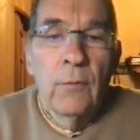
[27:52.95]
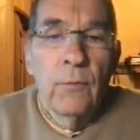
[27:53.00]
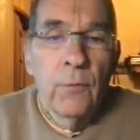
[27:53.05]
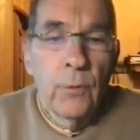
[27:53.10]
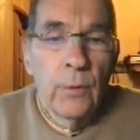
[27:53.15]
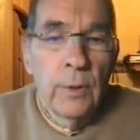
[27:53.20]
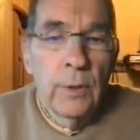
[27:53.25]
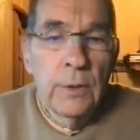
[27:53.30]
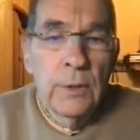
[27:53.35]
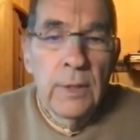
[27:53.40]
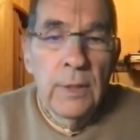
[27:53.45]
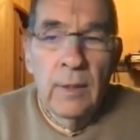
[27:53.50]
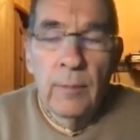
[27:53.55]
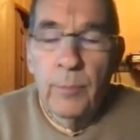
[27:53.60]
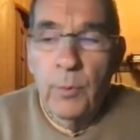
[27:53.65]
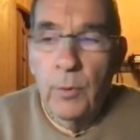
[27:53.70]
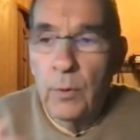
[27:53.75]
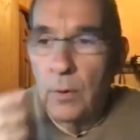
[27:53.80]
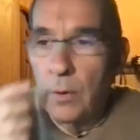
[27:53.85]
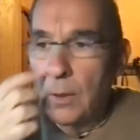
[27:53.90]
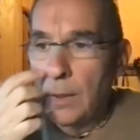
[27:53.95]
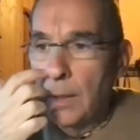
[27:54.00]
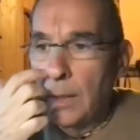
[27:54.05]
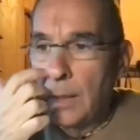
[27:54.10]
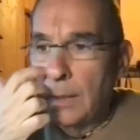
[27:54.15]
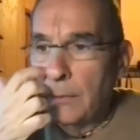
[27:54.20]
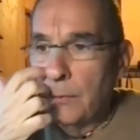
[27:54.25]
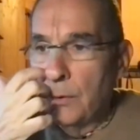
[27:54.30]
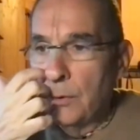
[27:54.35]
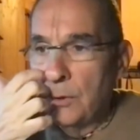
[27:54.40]
For example,
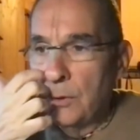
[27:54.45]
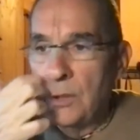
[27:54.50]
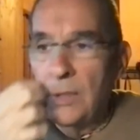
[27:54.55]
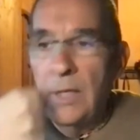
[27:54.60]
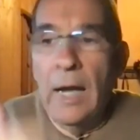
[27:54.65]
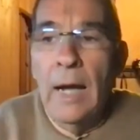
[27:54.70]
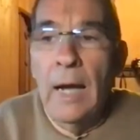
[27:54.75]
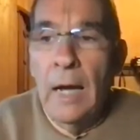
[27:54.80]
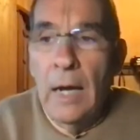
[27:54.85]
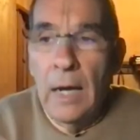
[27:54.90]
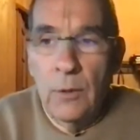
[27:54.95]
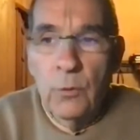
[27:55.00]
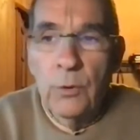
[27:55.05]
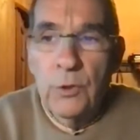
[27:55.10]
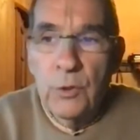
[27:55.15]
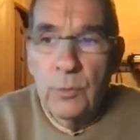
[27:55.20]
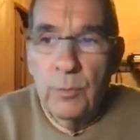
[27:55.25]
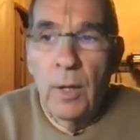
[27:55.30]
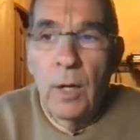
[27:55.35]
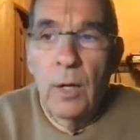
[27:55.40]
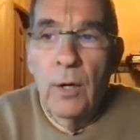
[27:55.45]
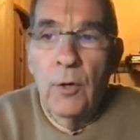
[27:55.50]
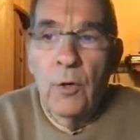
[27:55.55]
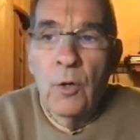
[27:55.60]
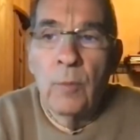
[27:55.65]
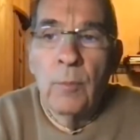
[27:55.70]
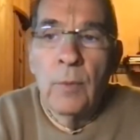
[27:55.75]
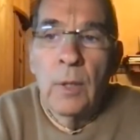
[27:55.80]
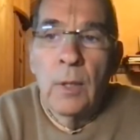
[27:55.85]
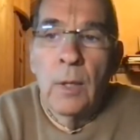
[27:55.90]
the dhyan or
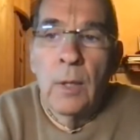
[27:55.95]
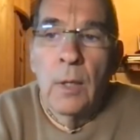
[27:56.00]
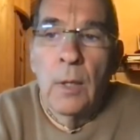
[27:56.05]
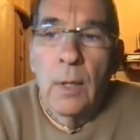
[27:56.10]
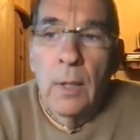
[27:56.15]
smaranam,